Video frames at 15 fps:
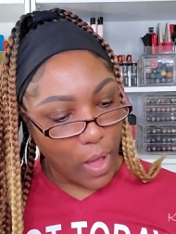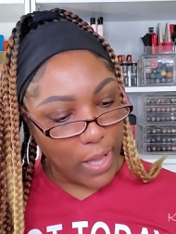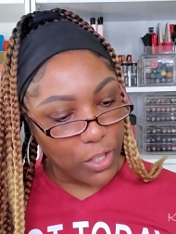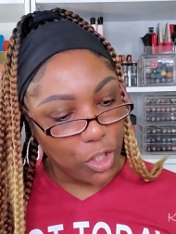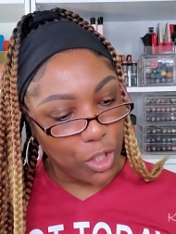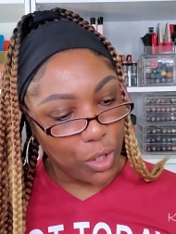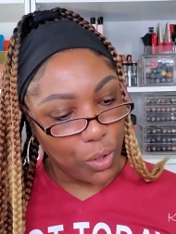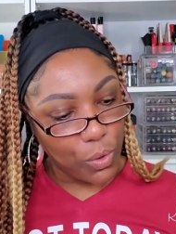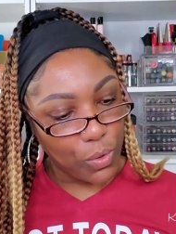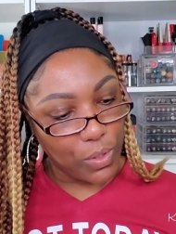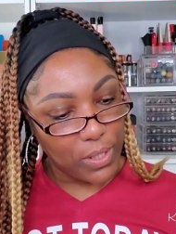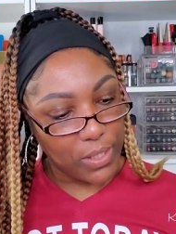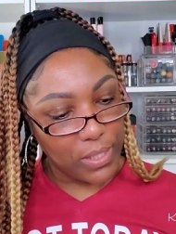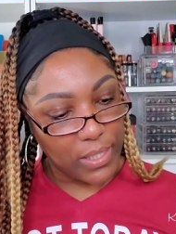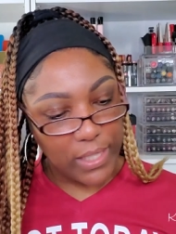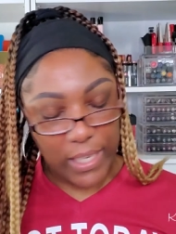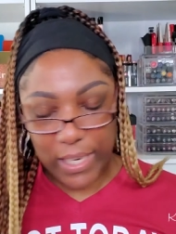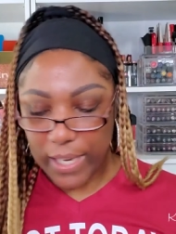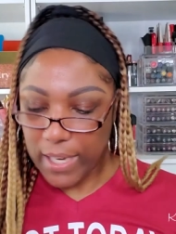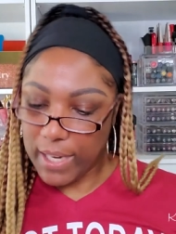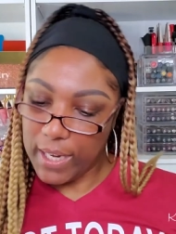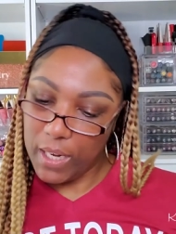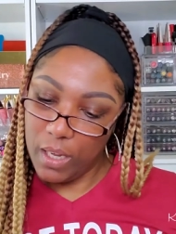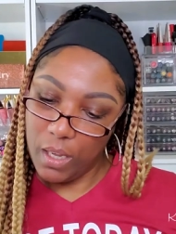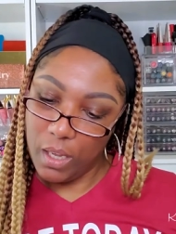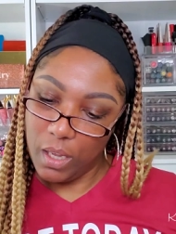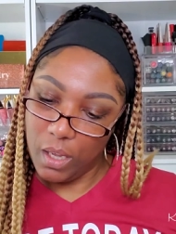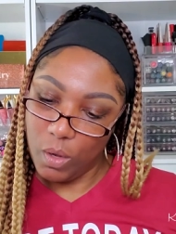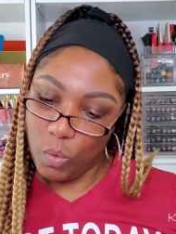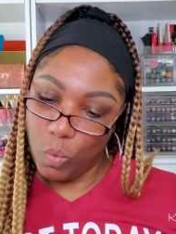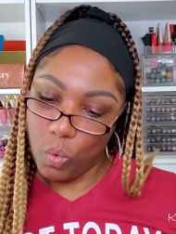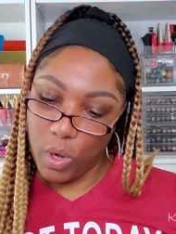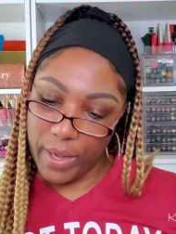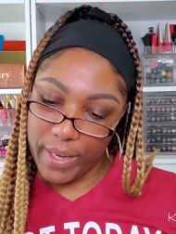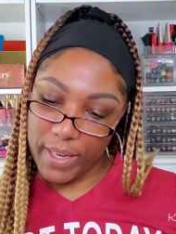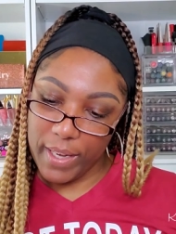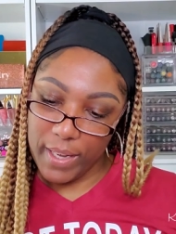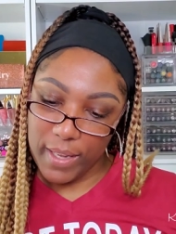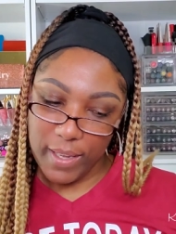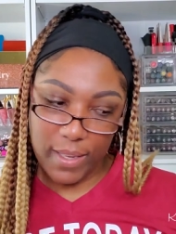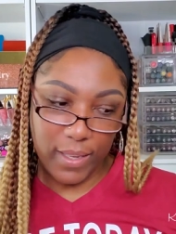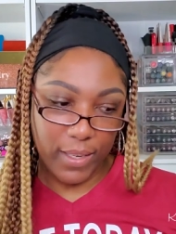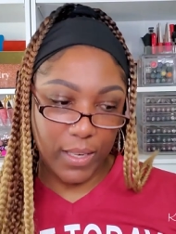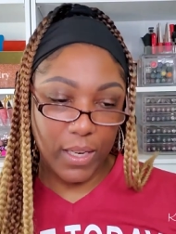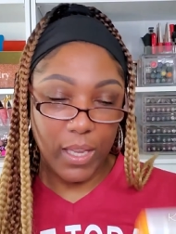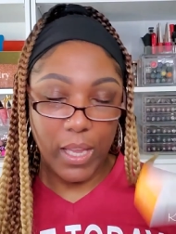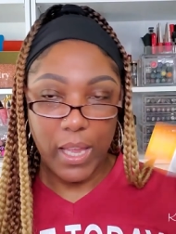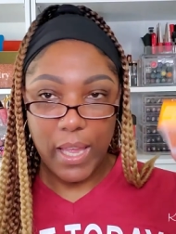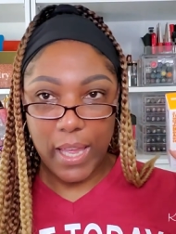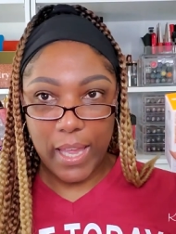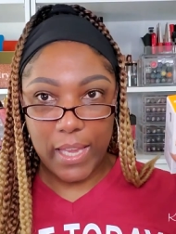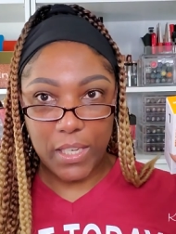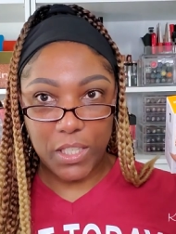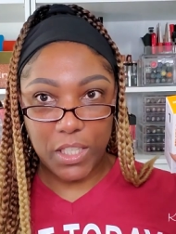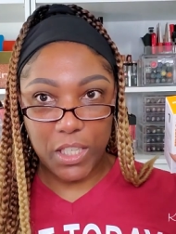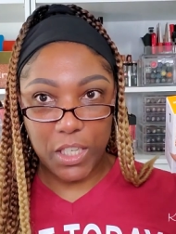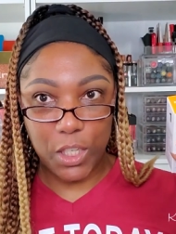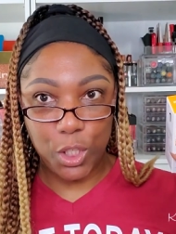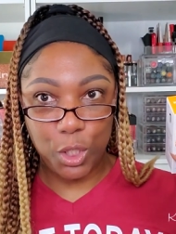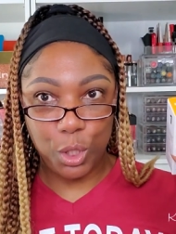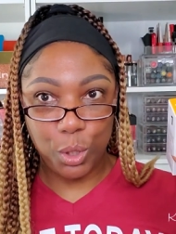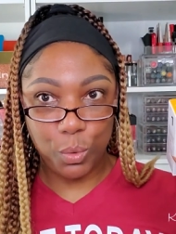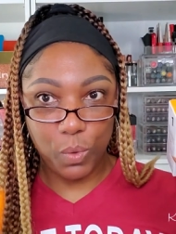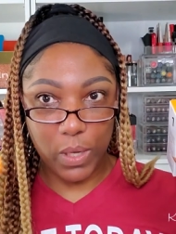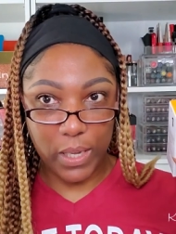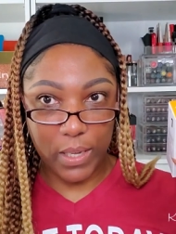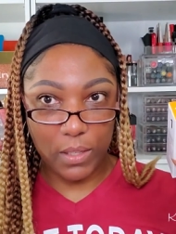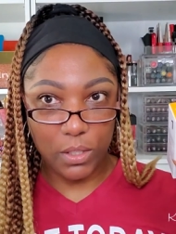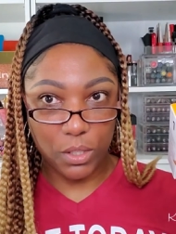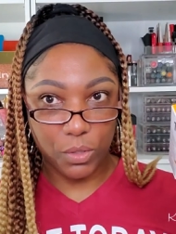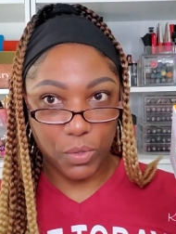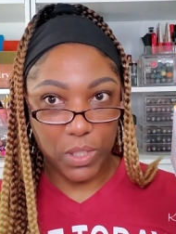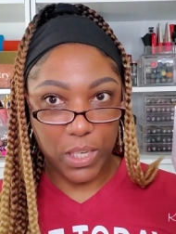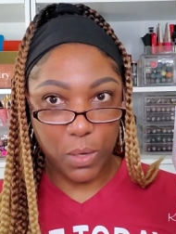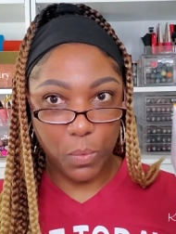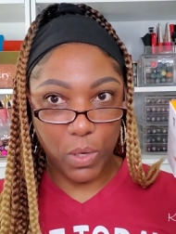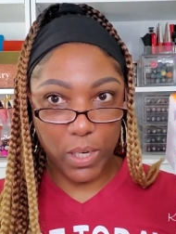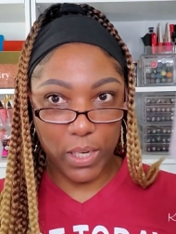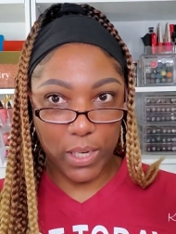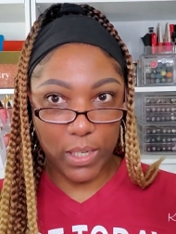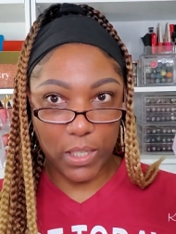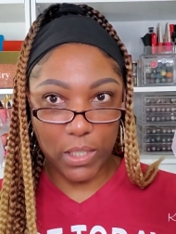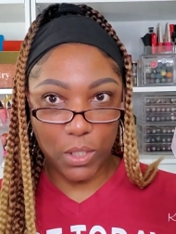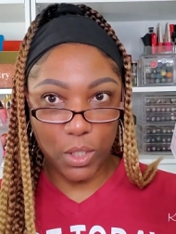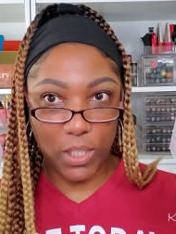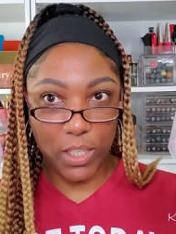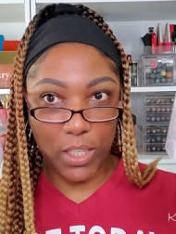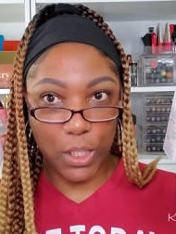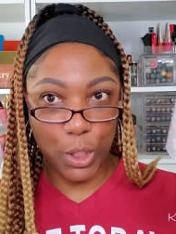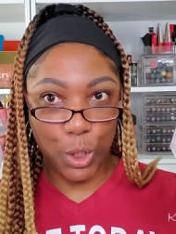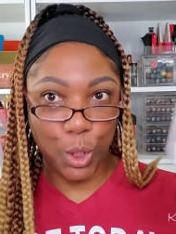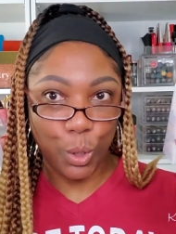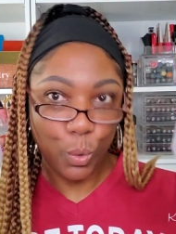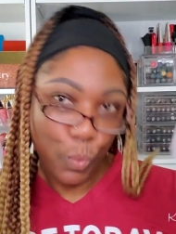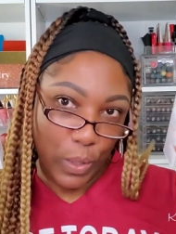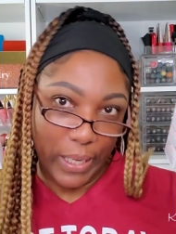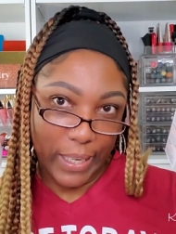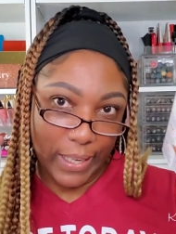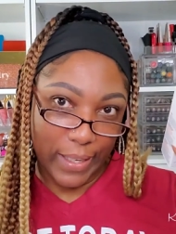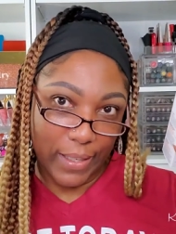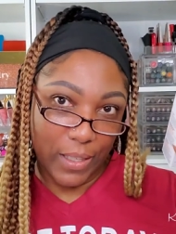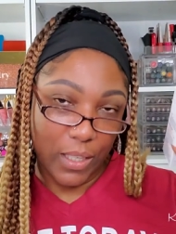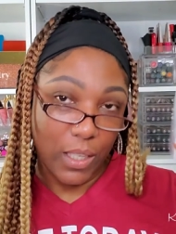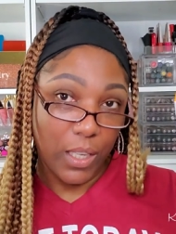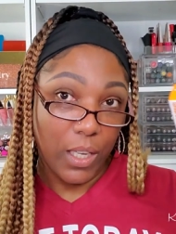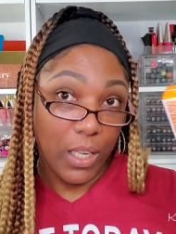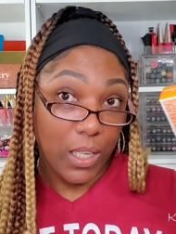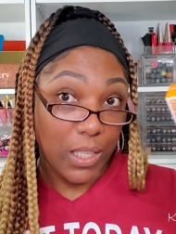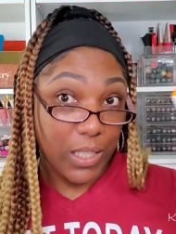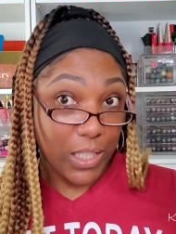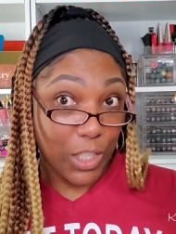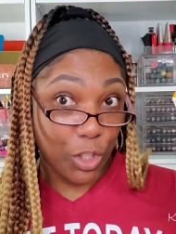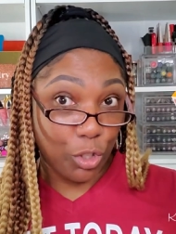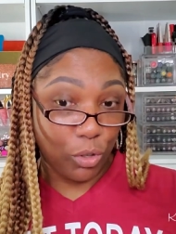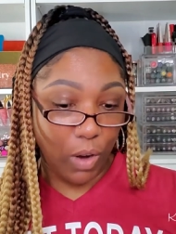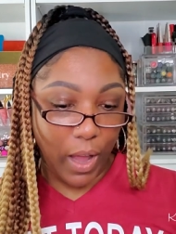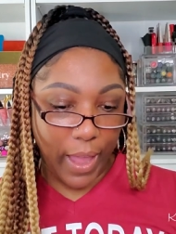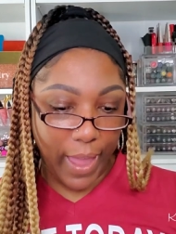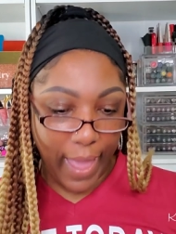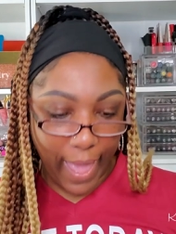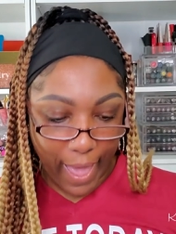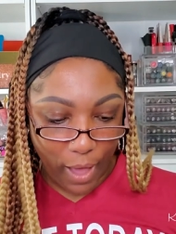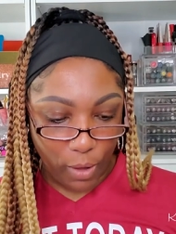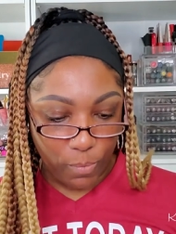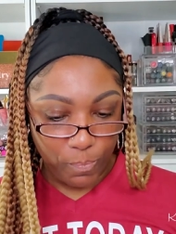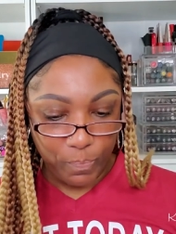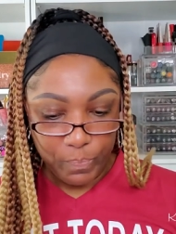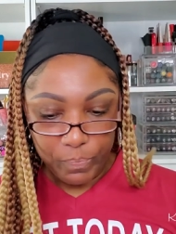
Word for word: I chose T1N and T2N. So T1N and T2N to try out.